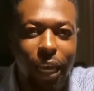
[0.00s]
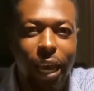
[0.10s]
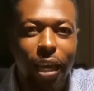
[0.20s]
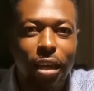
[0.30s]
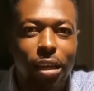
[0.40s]

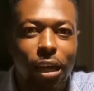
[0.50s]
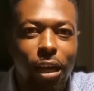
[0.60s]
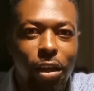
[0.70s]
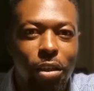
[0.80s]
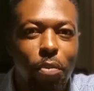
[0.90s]
and
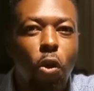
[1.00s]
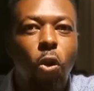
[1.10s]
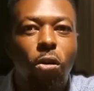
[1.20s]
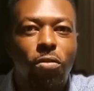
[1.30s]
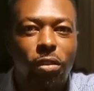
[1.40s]
the more
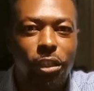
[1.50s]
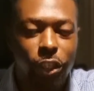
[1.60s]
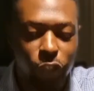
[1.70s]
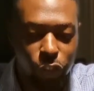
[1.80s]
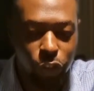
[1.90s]

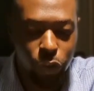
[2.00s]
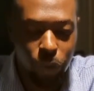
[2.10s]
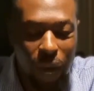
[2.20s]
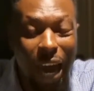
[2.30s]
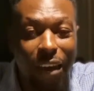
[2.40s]
conversations
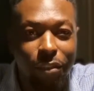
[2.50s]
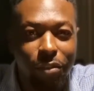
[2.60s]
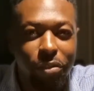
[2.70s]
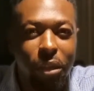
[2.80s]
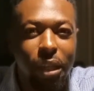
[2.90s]
you
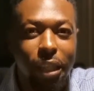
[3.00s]
have,